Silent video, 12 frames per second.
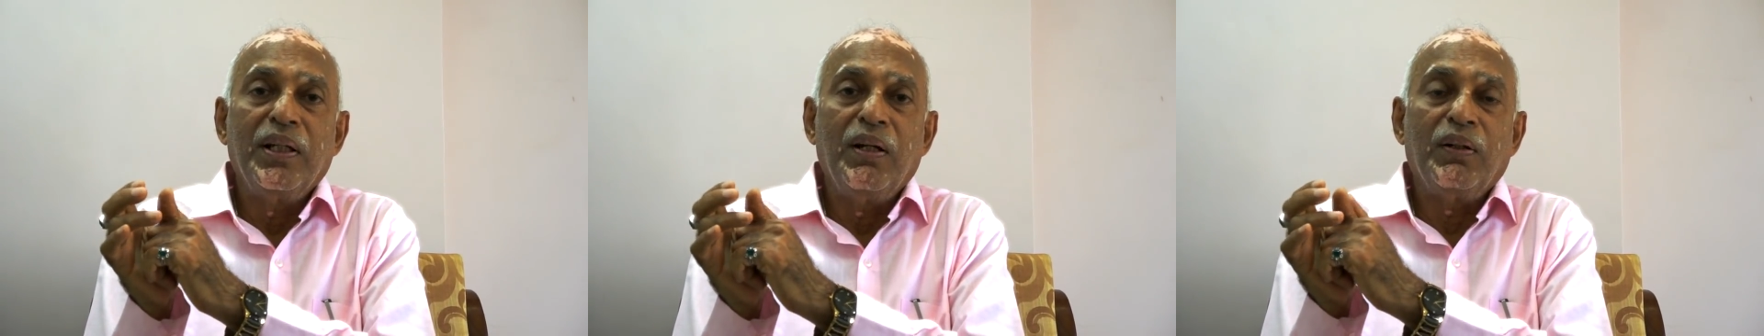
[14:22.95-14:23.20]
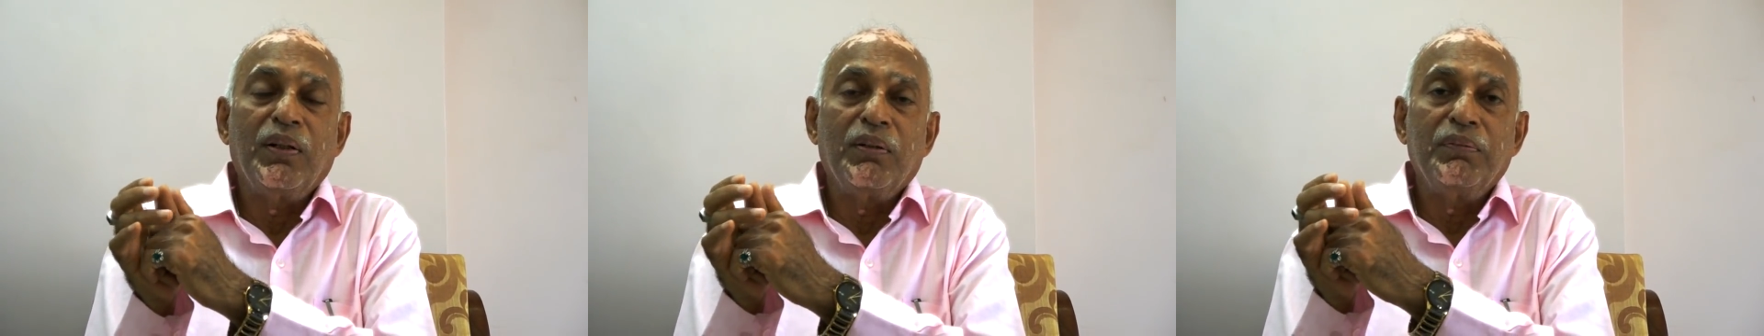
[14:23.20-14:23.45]

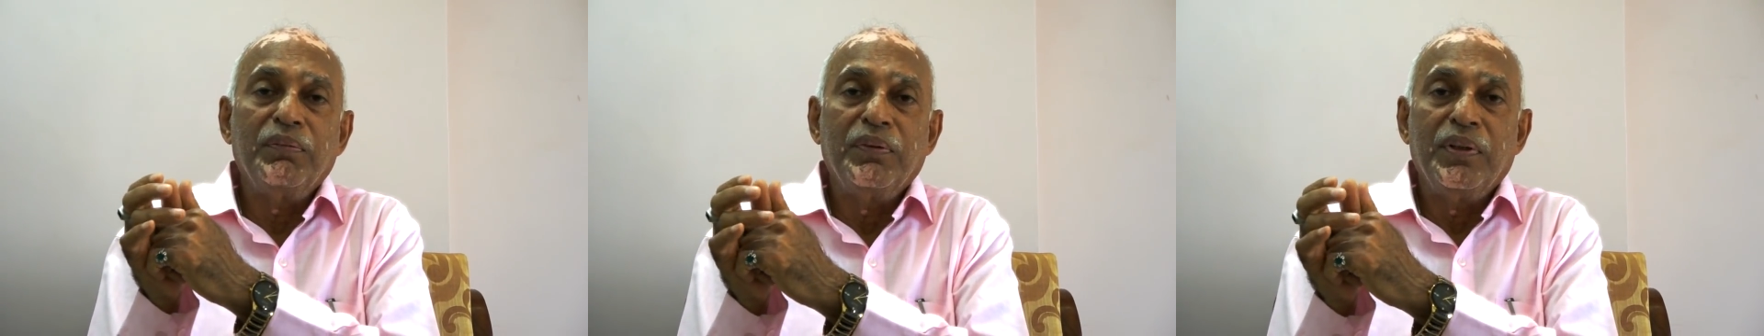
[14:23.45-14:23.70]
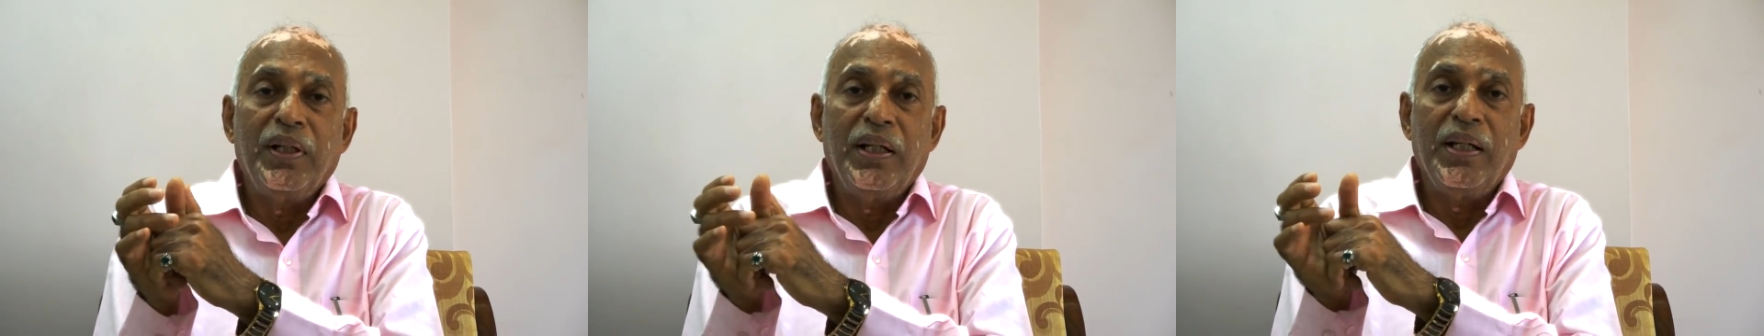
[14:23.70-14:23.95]
lot of
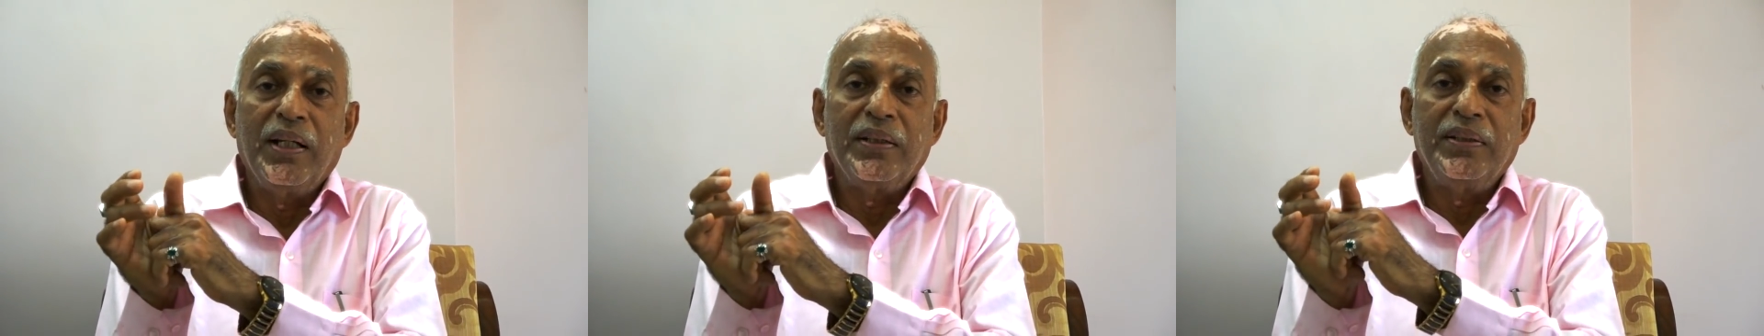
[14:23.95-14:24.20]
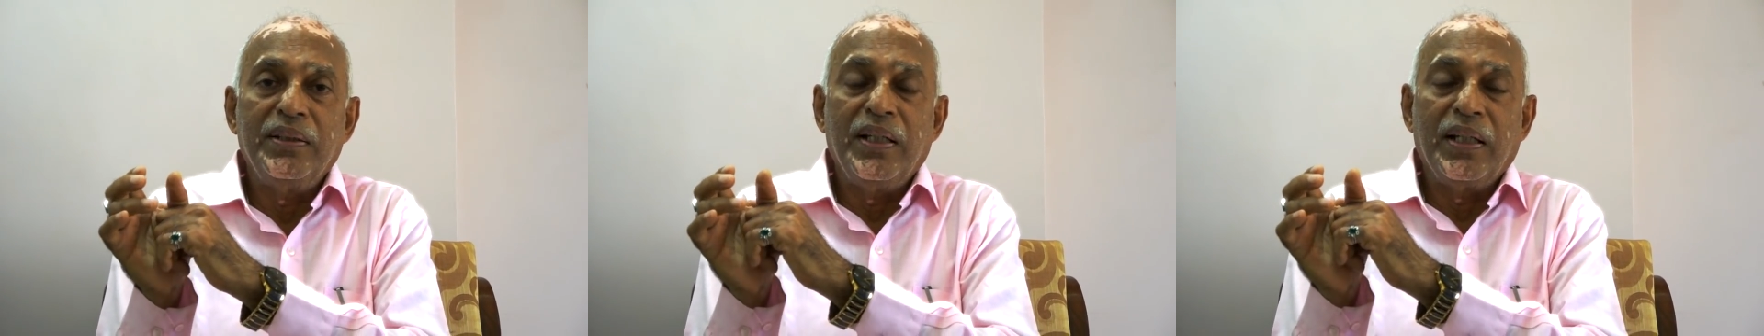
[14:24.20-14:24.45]

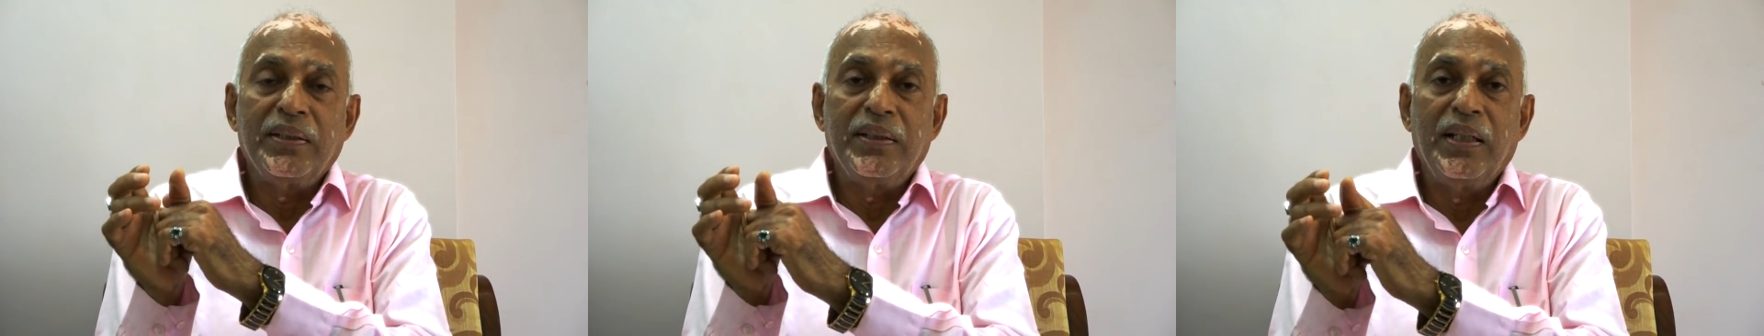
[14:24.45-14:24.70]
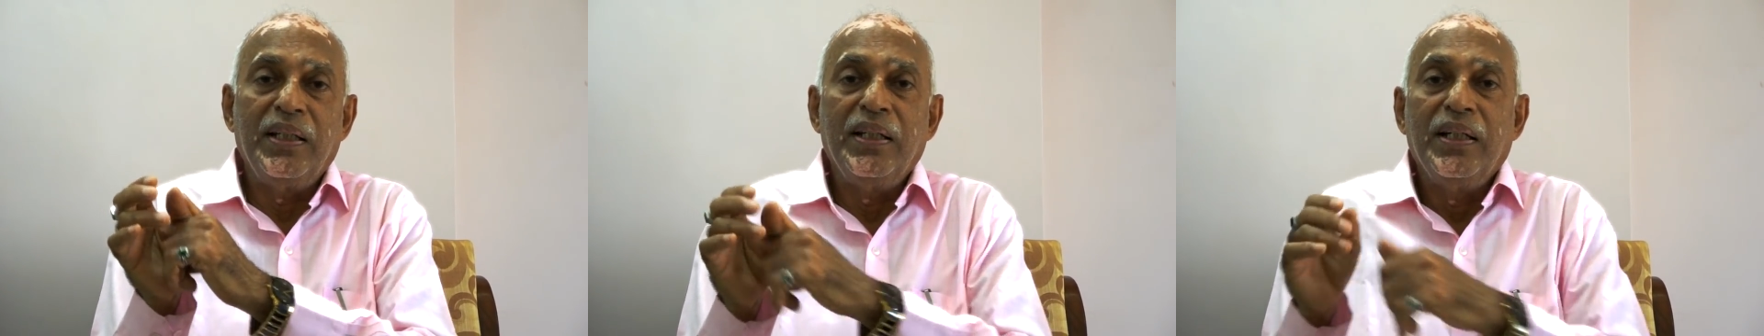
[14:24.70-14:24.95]
energy
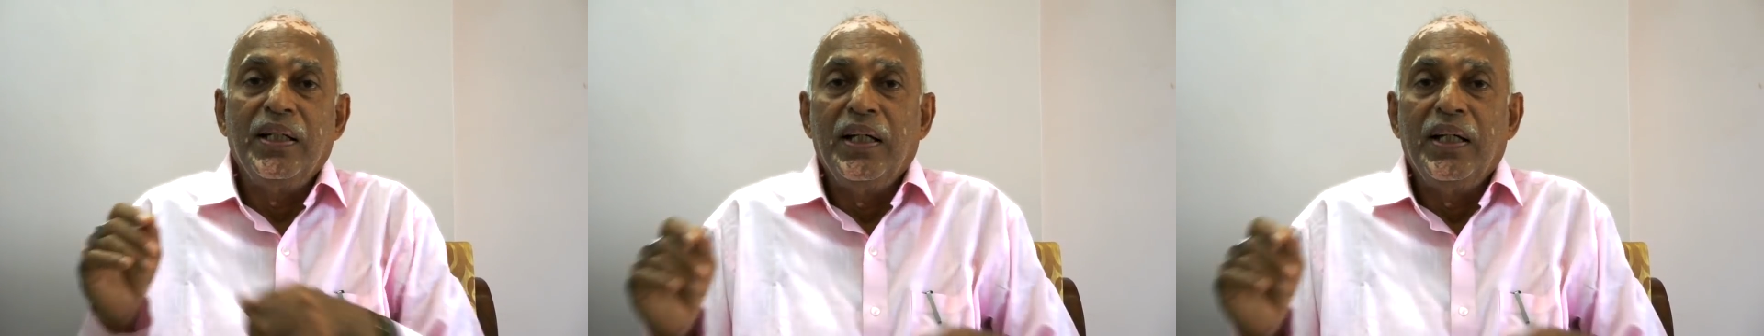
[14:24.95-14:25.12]
actually.